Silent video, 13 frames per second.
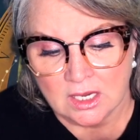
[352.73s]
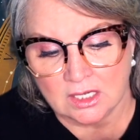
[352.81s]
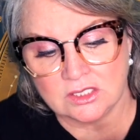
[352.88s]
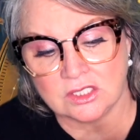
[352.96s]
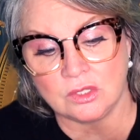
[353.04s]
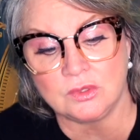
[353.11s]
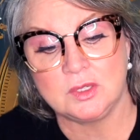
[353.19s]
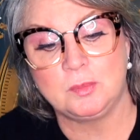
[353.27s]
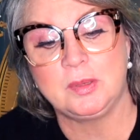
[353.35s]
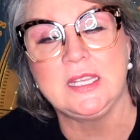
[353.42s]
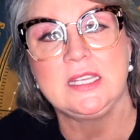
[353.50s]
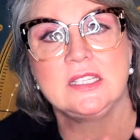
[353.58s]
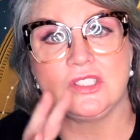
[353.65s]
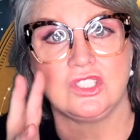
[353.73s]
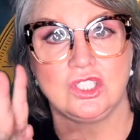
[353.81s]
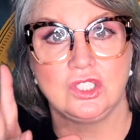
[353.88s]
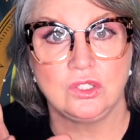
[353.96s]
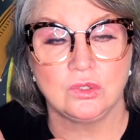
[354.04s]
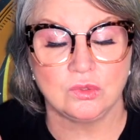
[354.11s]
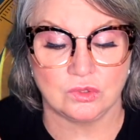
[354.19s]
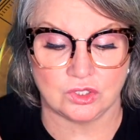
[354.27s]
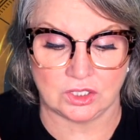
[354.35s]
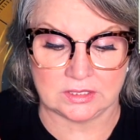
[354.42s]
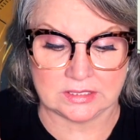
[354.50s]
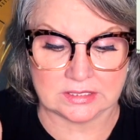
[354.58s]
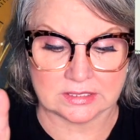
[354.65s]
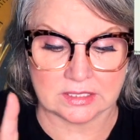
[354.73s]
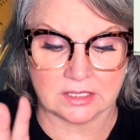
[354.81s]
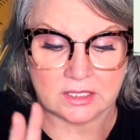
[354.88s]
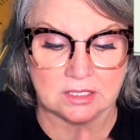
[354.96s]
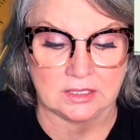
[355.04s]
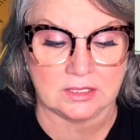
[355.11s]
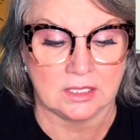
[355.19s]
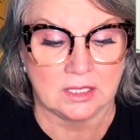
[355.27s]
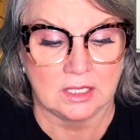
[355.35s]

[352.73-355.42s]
and so it appears huge in the sky.